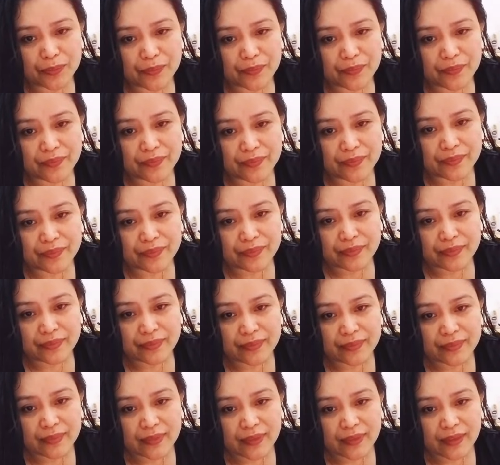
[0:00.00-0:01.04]

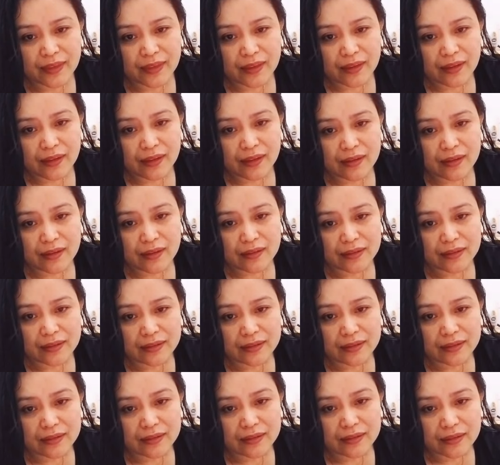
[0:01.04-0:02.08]

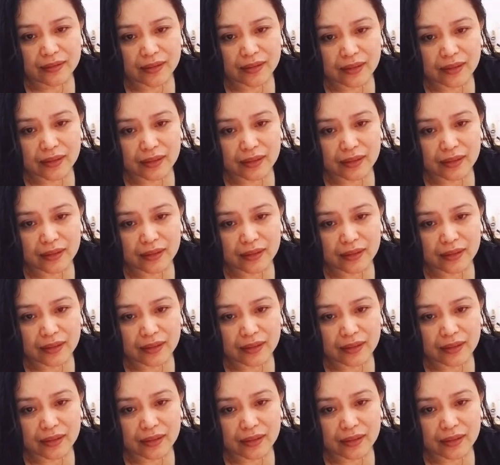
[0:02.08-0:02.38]
(silence)